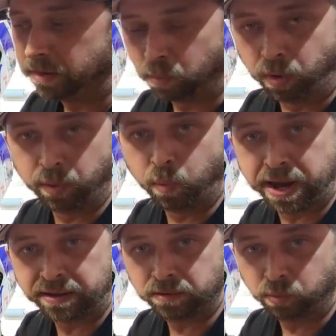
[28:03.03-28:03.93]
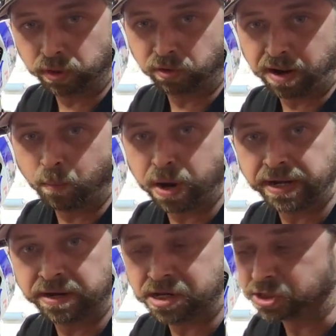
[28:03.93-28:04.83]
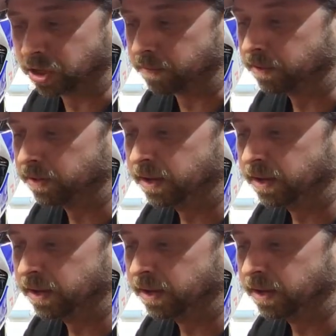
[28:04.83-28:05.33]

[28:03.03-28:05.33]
1 weight, 1 gram weight on each arm.